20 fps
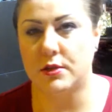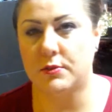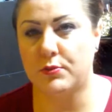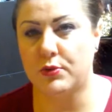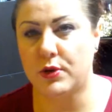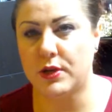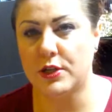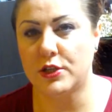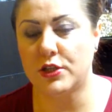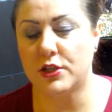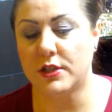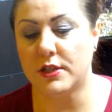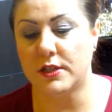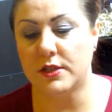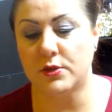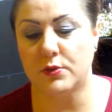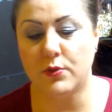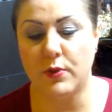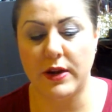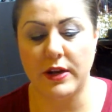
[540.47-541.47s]

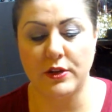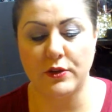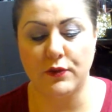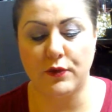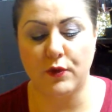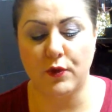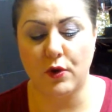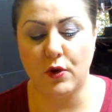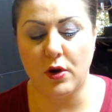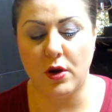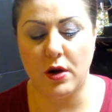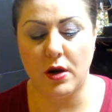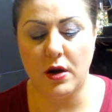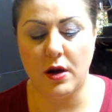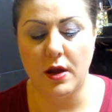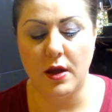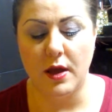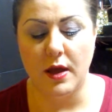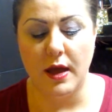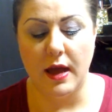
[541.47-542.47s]
brushes range for,
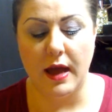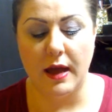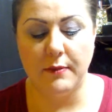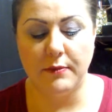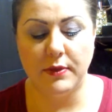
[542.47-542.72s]
I